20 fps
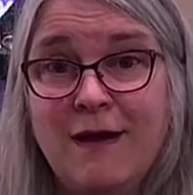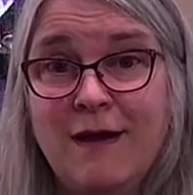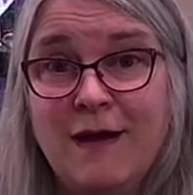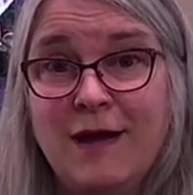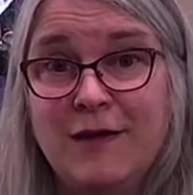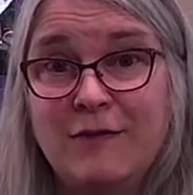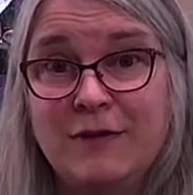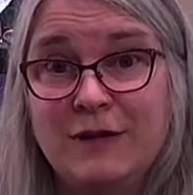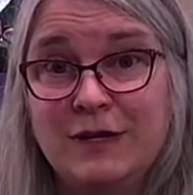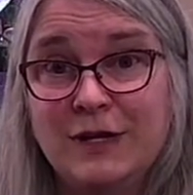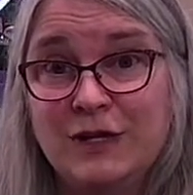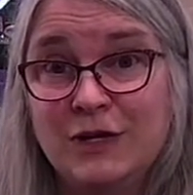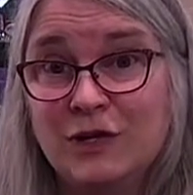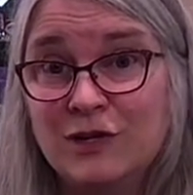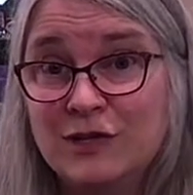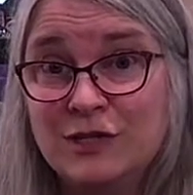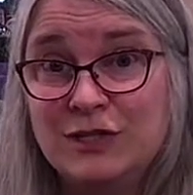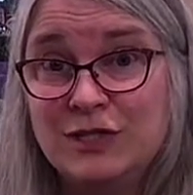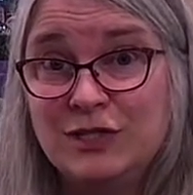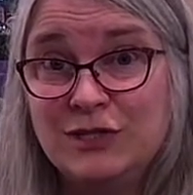I would
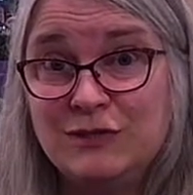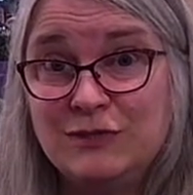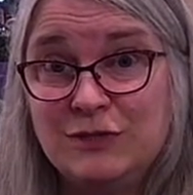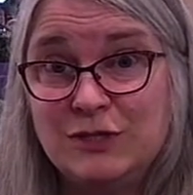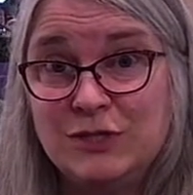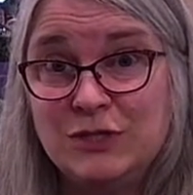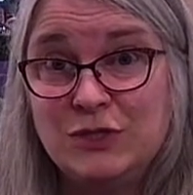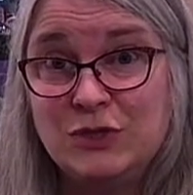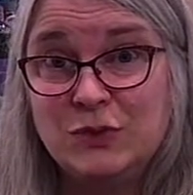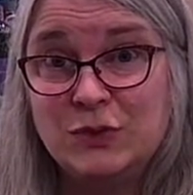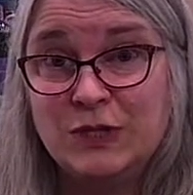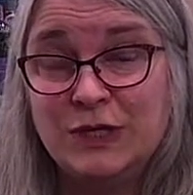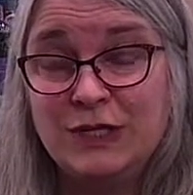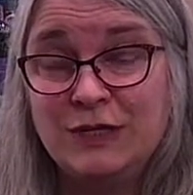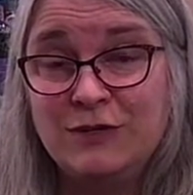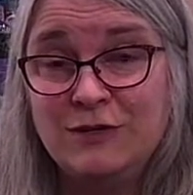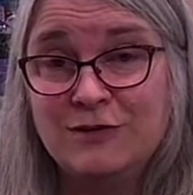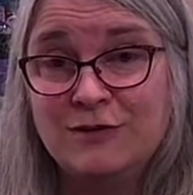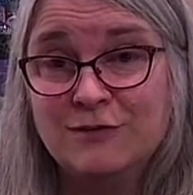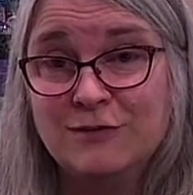encourage you to
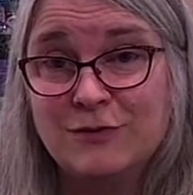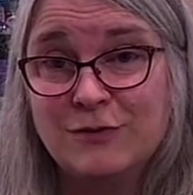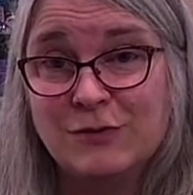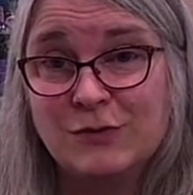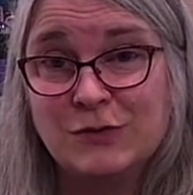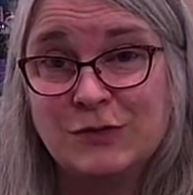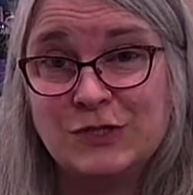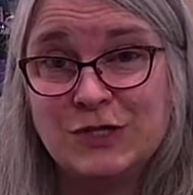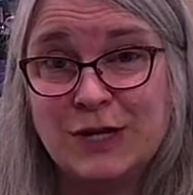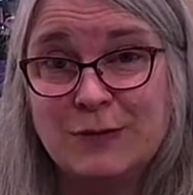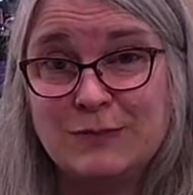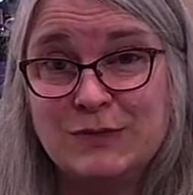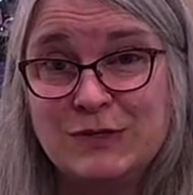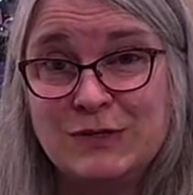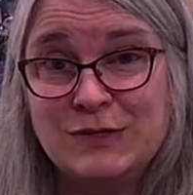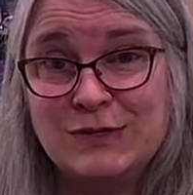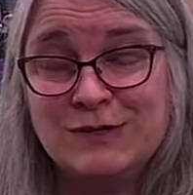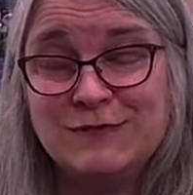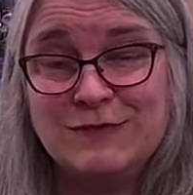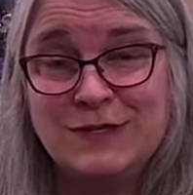join your local
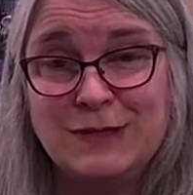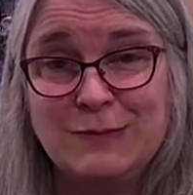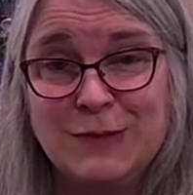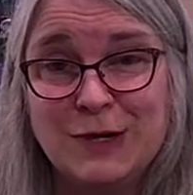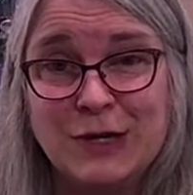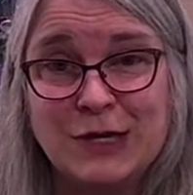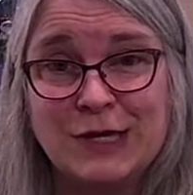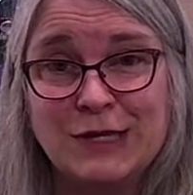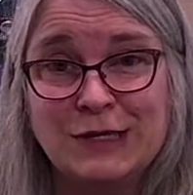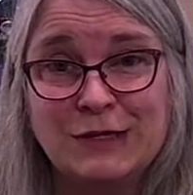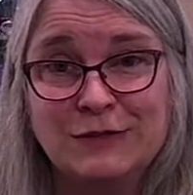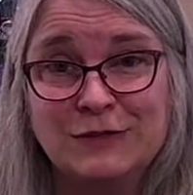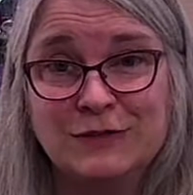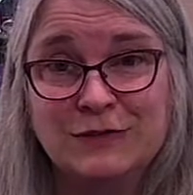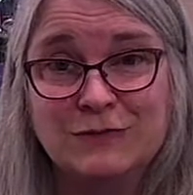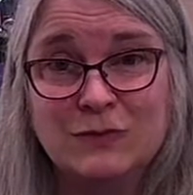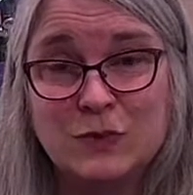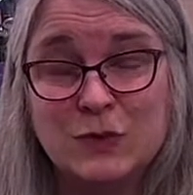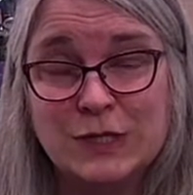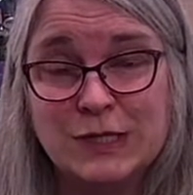chapter of the American Guild
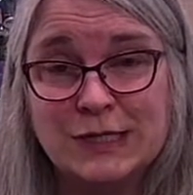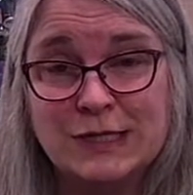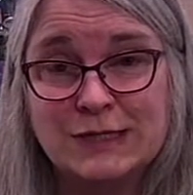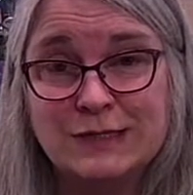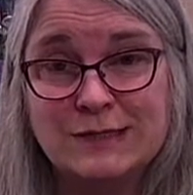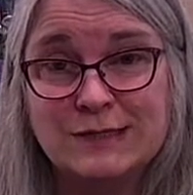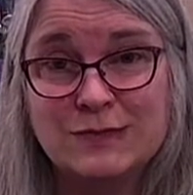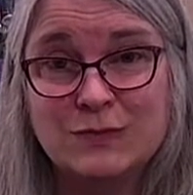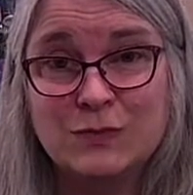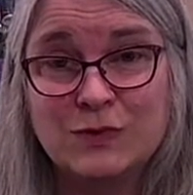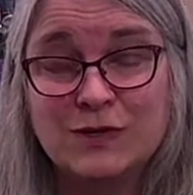of Organists.